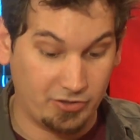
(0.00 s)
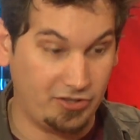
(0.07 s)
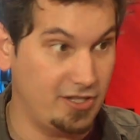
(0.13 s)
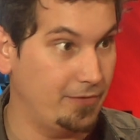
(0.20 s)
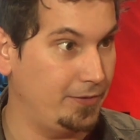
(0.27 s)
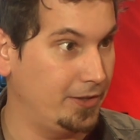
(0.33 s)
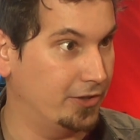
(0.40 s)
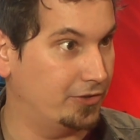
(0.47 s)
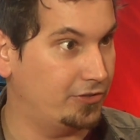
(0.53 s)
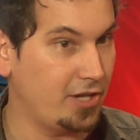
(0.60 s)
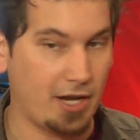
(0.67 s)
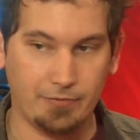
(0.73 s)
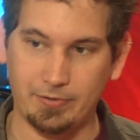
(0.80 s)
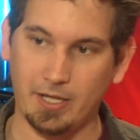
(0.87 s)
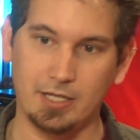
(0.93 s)
yeah. sniffing your
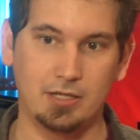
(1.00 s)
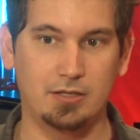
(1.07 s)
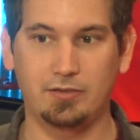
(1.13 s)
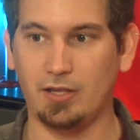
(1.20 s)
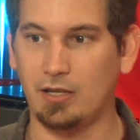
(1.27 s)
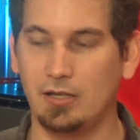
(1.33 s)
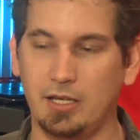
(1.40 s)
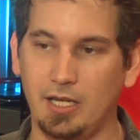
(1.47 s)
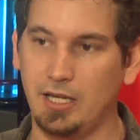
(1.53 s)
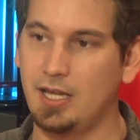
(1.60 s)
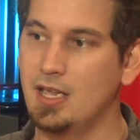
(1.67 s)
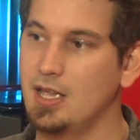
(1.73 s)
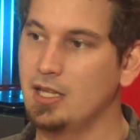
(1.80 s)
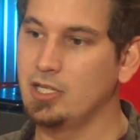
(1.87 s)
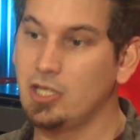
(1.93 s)
stuff, like suddenly,
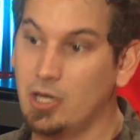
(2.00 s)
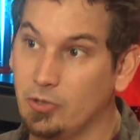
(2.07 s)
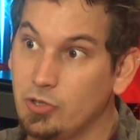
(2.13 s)
you know,